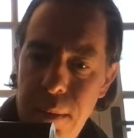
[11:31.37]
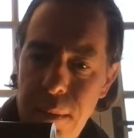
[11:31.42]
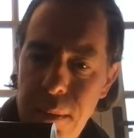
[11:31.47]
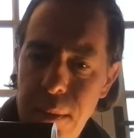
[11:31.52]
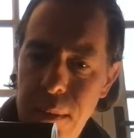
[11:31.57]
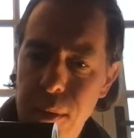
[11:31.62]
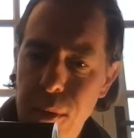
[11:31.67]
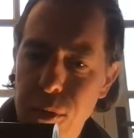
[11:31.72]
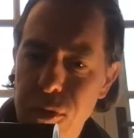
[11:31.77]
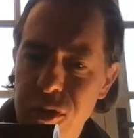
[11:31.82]

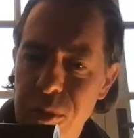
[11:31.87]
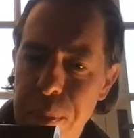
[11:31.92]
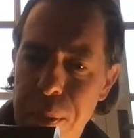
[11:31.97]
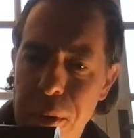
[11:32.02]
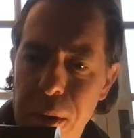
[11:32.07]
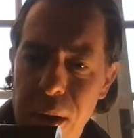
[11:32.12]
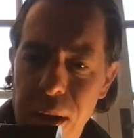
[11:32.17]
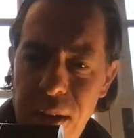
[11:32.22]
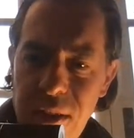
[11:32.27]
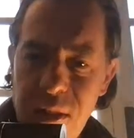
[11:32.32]
You're
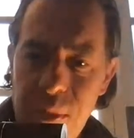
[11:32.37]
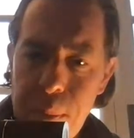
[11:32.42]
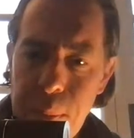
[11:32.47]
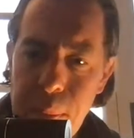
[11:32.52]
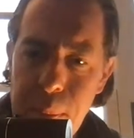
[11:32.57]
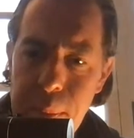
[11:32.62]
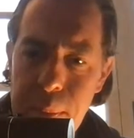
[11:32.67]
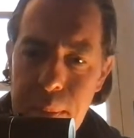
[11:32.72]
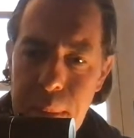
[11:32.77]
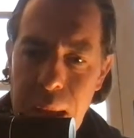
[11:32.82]
surprised
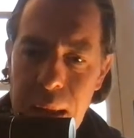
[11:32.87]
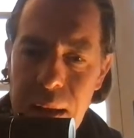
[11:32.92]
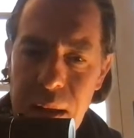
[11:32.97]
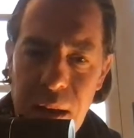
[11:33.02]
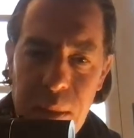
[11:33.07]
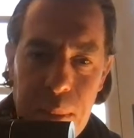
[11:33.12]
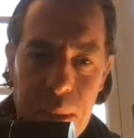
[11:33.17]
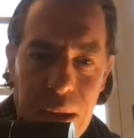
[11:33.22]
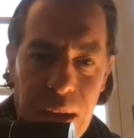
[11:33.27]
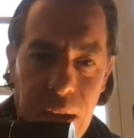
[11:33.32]

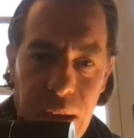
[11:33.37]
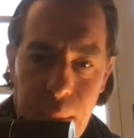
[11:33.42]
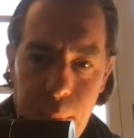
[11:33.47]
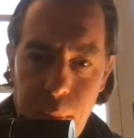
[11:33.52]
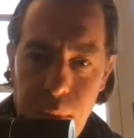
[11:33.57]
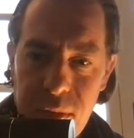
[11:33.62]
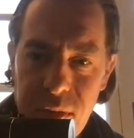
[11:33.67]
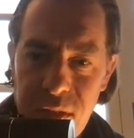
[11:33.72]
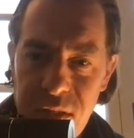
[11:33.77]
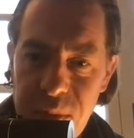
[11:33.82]
Madeleine McCann
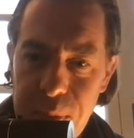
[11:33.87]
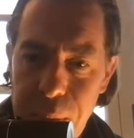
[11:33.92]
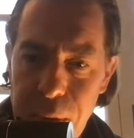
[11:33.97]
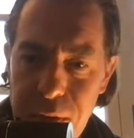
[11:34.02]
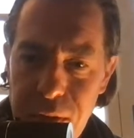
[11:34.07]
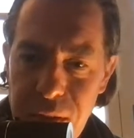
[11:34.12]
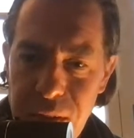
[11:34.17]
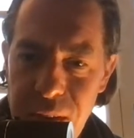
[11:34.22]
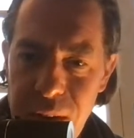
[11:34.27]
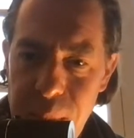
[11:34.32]
wasn't
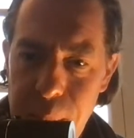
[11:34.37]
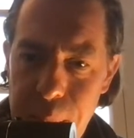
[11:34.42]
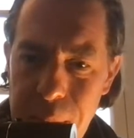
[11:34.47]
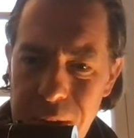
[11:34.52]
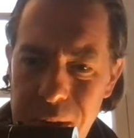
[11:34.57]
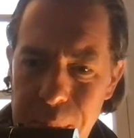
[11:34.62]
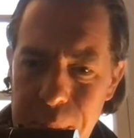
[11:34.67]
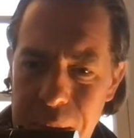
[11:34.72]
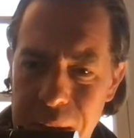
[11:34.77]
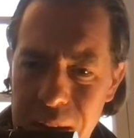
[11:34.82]
spotted in
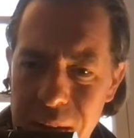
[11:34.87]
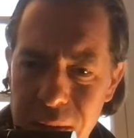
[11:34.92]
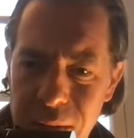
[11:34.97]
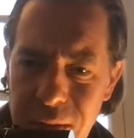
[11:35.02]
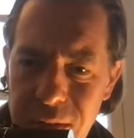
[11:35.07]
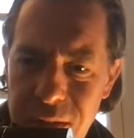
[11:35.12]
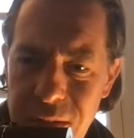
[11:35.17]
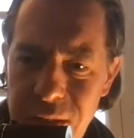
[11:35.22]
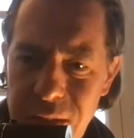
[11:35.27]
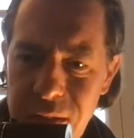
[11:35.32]

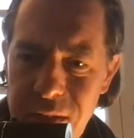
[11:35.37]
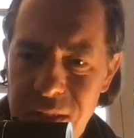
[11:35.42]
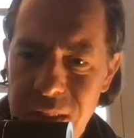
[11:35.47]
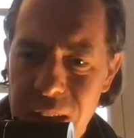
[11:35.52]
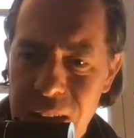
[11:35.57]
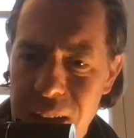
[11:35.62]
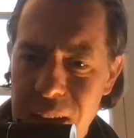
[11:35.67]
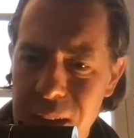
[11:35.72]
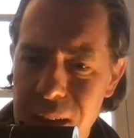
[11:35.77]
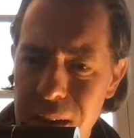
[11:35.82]
Barbados, because
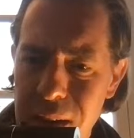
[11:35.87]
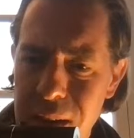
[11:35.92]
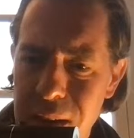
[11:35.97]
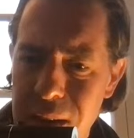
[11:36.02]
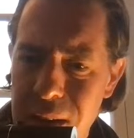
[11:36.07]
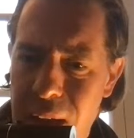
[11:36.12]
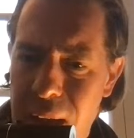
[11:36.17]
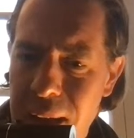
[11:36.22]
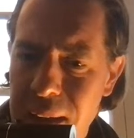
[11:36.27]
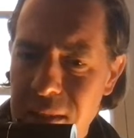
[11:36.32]

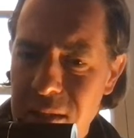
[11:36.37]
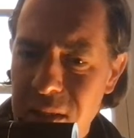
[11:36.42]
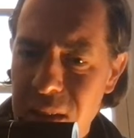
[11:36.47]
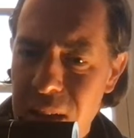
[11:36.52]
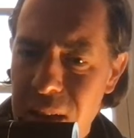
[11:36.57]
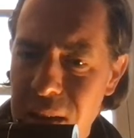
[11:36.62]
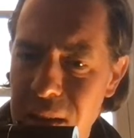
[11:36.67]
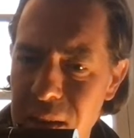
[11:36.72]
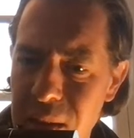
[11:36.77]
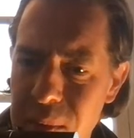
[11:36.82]
Kate
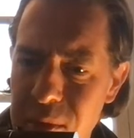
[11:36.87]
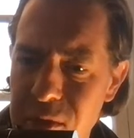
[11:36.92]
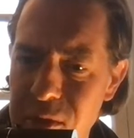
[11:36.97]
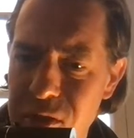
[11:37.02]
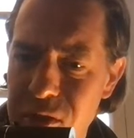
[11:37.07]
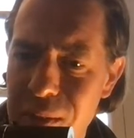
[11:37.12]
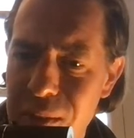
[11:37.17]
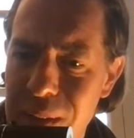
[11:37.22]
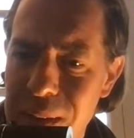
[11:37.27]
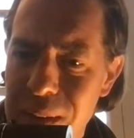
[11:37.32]
and
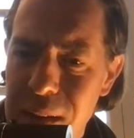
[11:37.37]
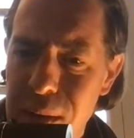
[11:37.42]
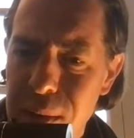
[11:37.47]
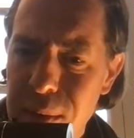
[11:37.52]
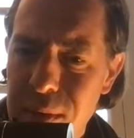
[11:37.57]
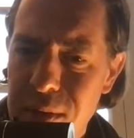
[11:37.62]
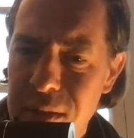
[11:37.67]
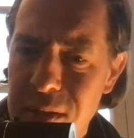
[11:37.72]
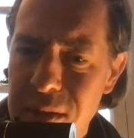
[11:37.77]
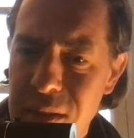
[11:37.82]
Jerry
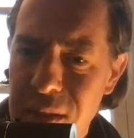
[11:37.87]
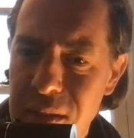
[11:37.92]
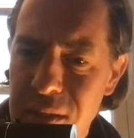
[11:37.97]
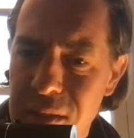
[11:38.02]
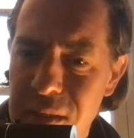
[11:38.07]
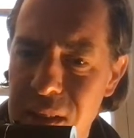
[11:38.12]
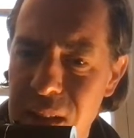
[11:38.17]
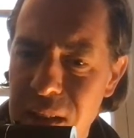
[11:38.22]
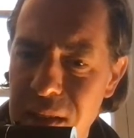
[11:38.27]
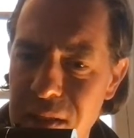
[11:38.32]
used
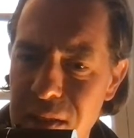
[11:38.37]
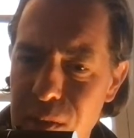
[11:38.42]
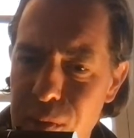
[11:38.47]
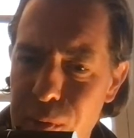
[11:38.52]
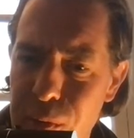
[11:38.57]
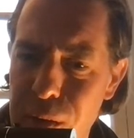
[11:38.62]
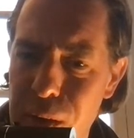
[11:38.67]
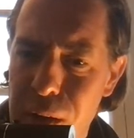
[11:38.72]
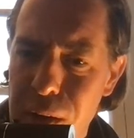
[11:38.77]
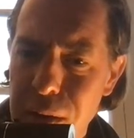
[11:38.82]
this
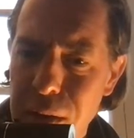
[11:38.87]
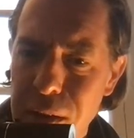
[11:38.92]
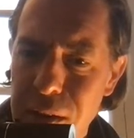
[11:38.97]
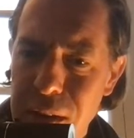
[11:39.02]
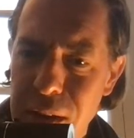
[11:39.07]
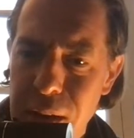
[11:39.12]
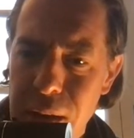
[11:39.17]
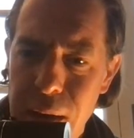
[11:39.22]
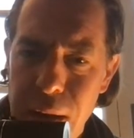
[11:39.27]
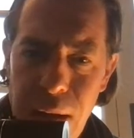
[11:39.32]
for holiday.